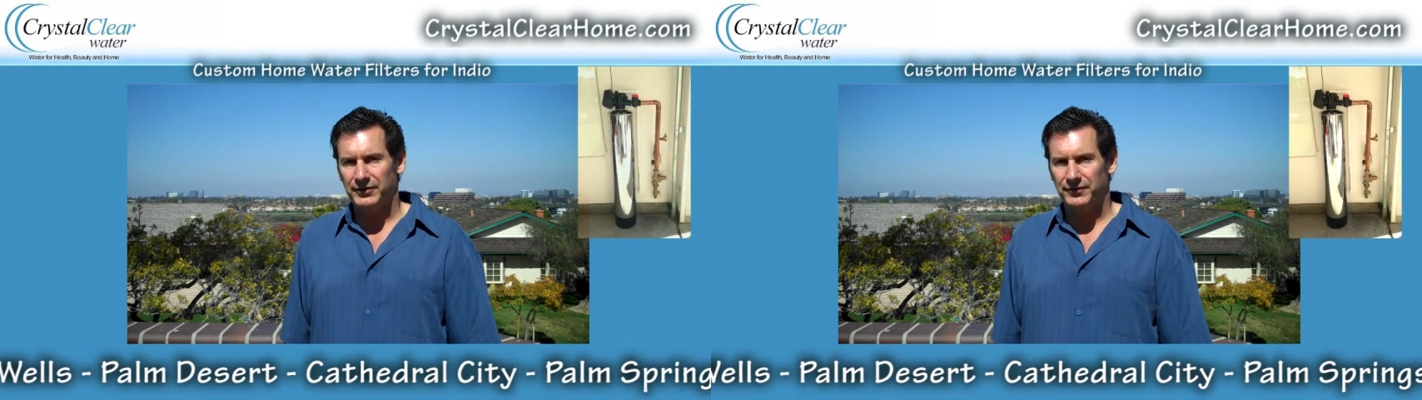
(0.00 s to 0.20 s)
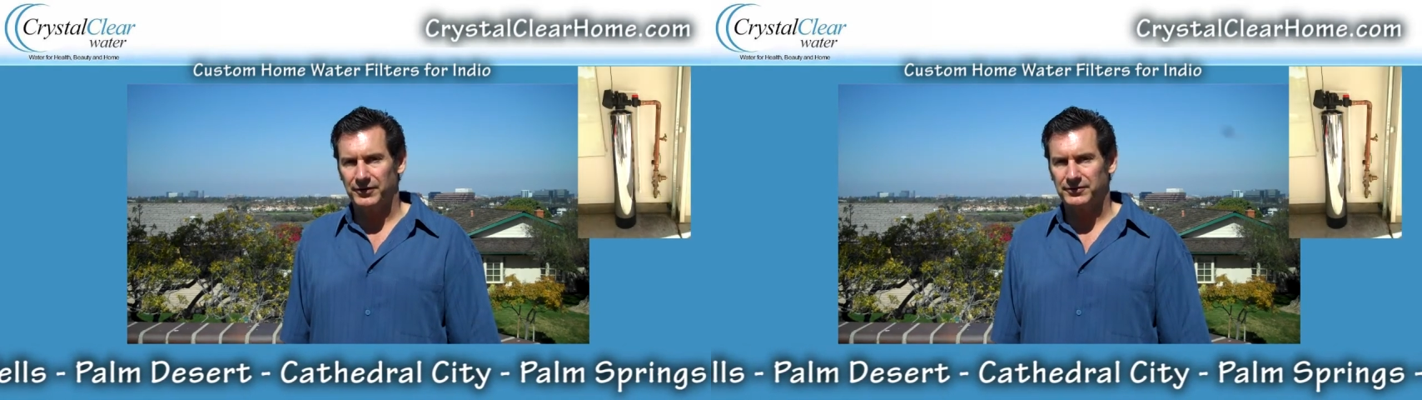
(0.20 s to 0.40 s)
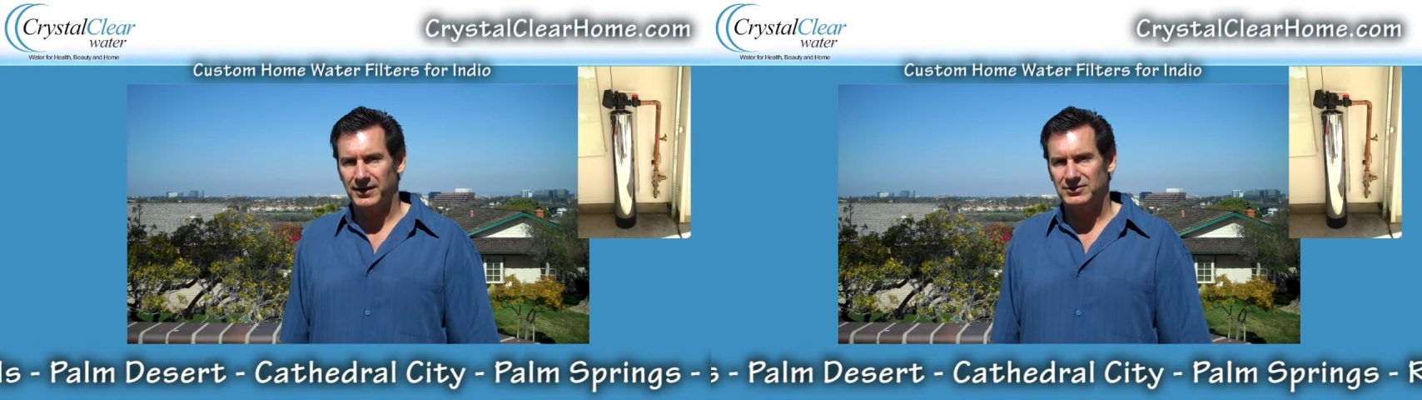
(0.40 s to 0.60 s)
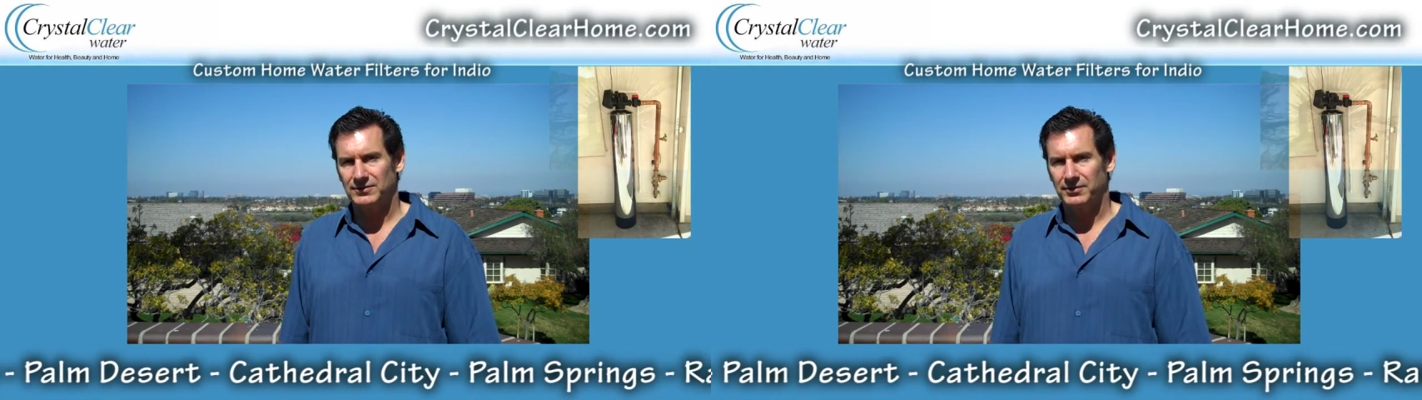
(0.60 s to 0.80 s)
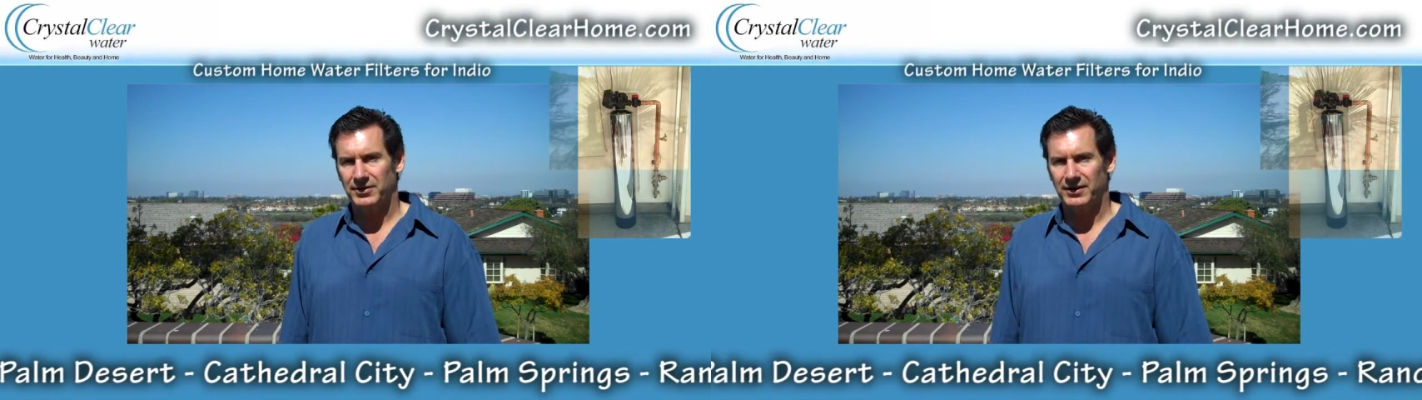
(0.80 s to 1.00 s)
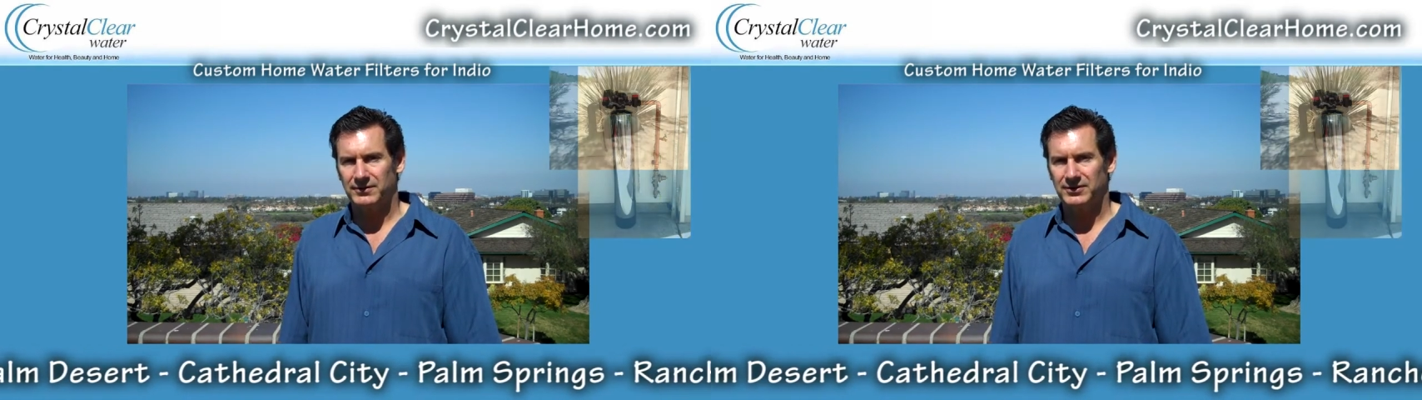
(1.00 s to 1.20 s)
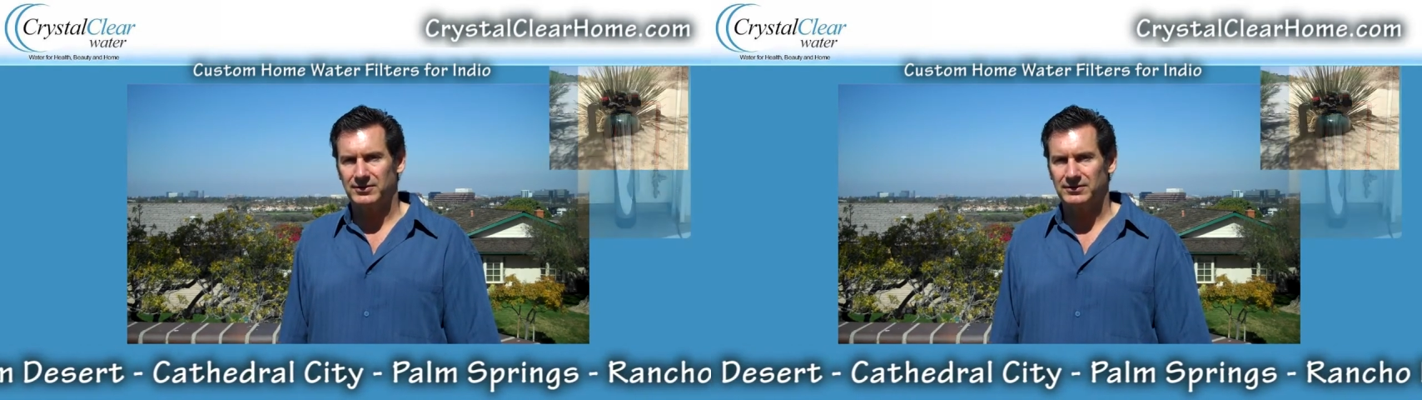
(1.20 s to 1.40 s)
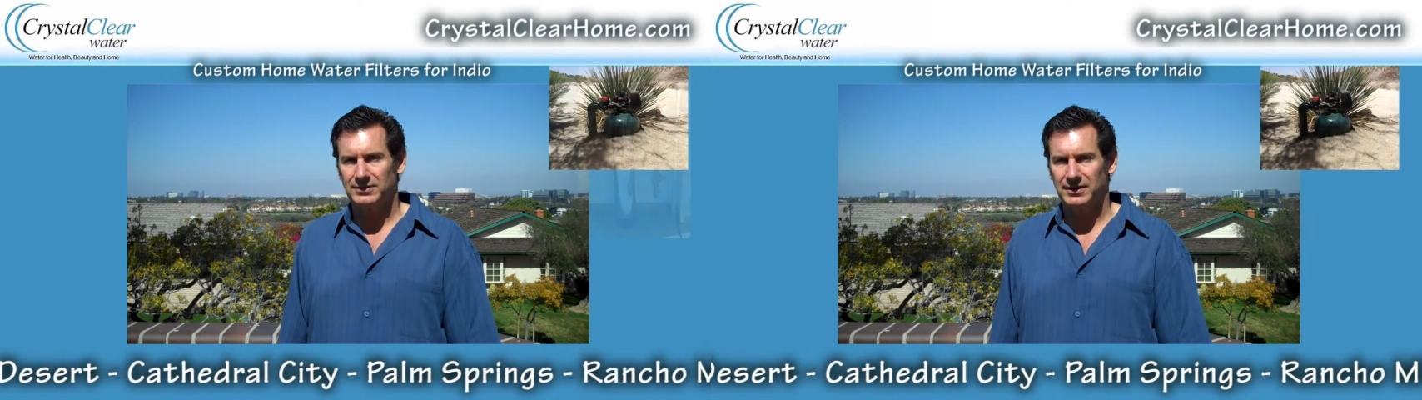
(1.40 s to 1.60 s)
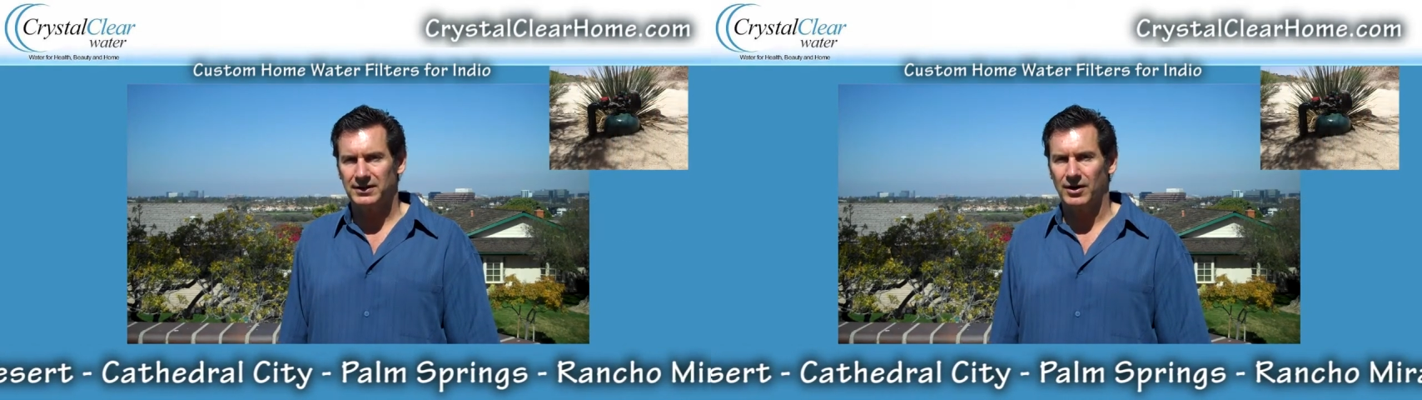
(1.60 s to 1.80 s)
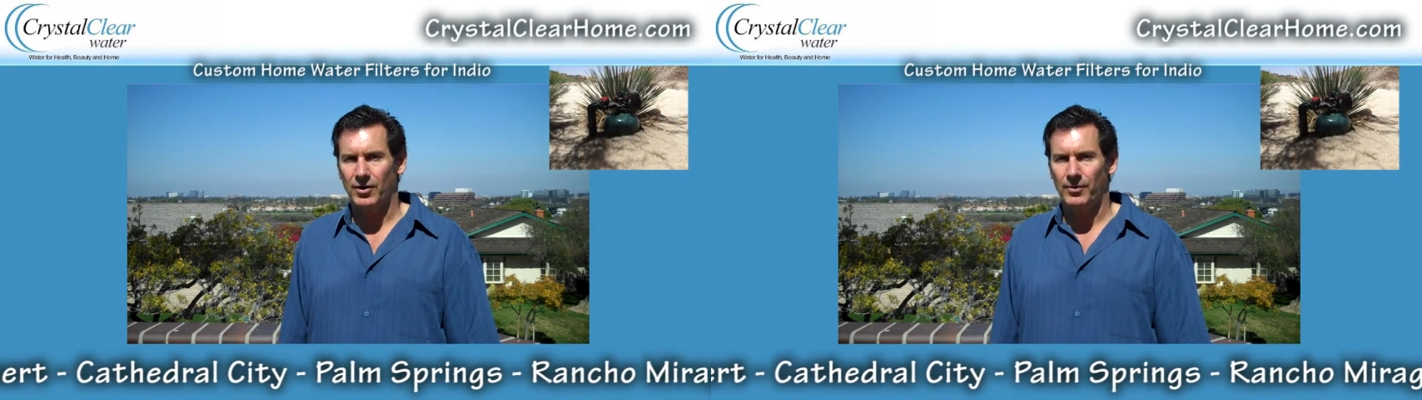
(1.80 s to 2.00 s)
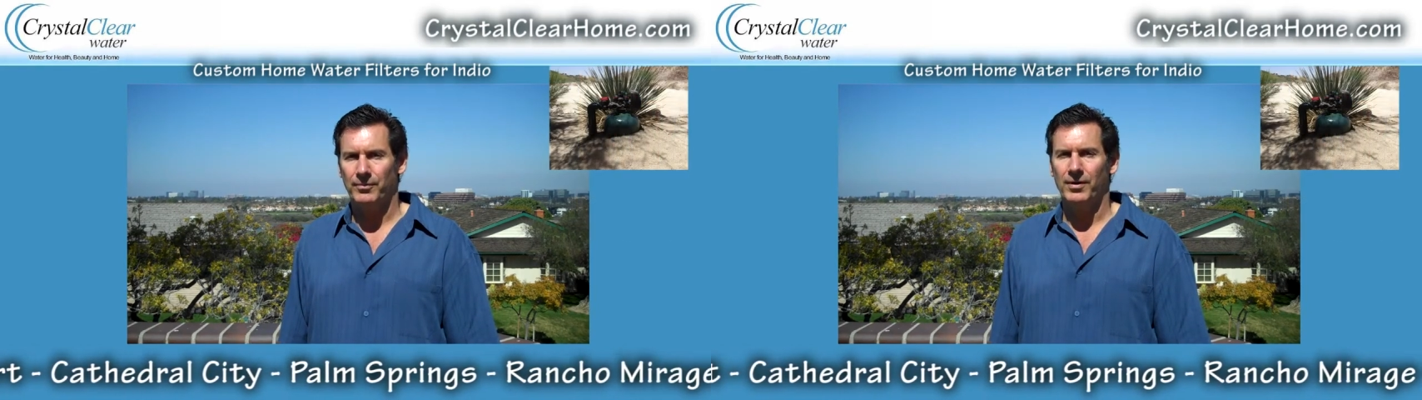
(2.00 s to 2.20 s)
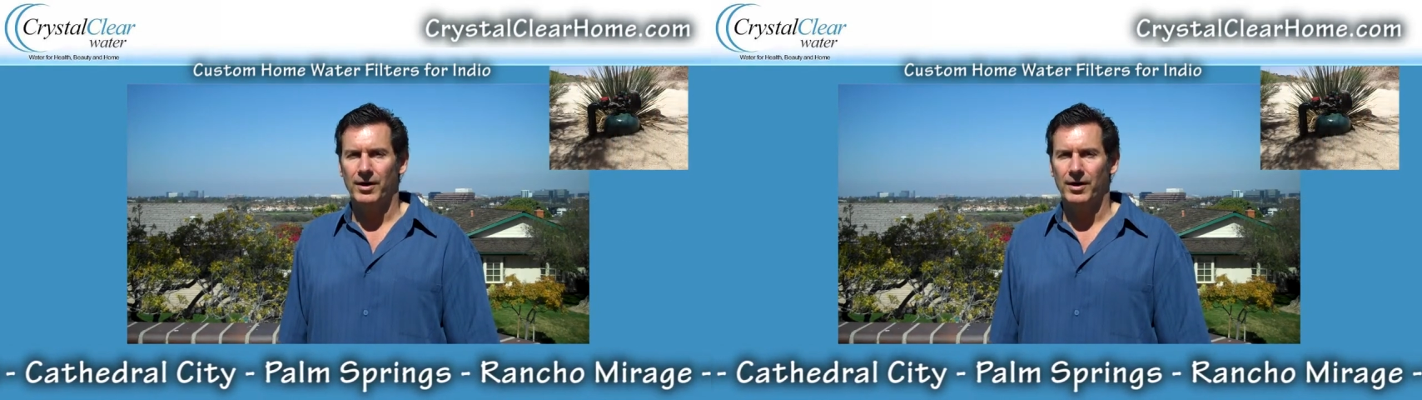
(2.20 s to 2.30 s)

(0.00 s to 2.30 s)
filtration with our Crystal Clear Home